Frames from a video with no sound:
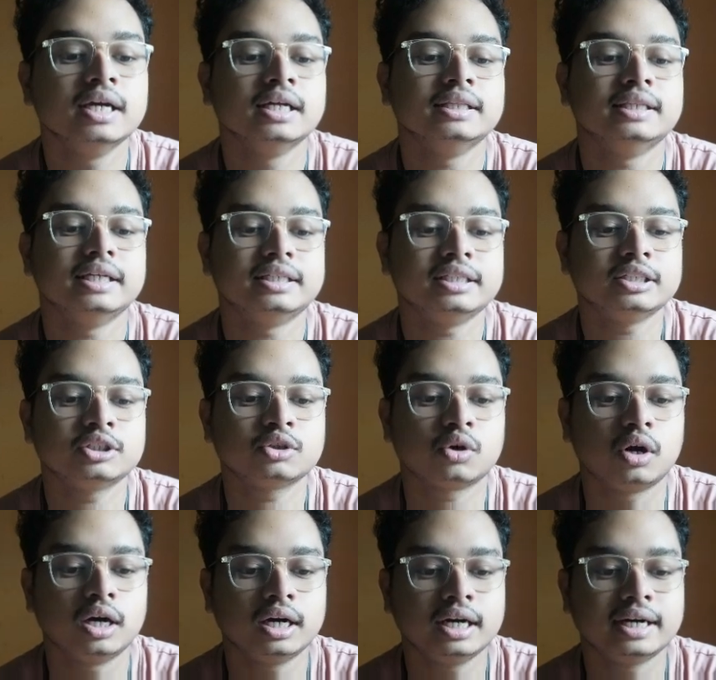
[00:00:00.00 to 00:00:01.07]
This is
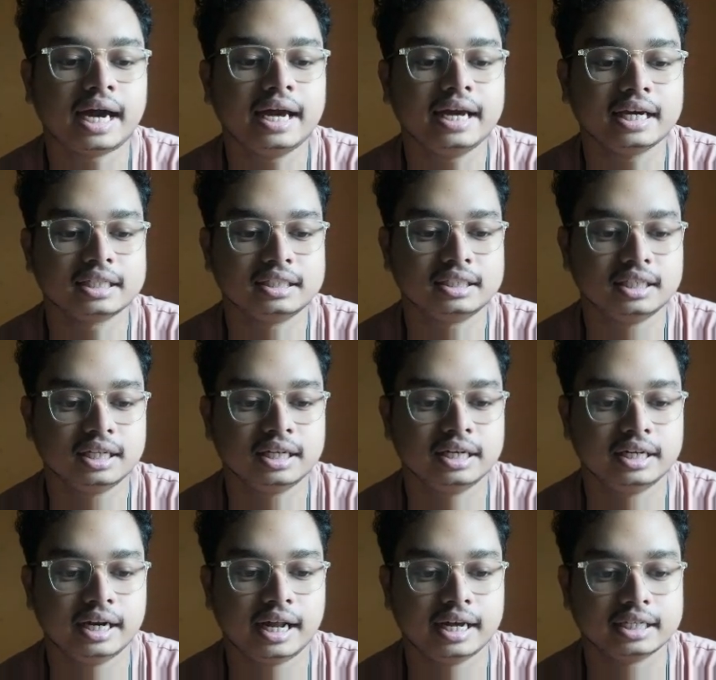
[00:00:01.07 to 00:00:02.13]
called a diaxial
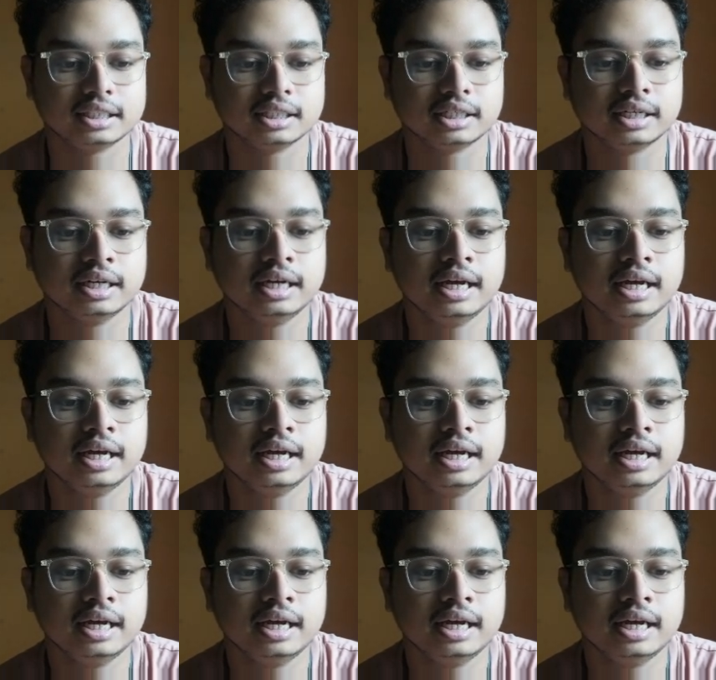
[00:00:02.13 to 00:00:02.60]
interaction,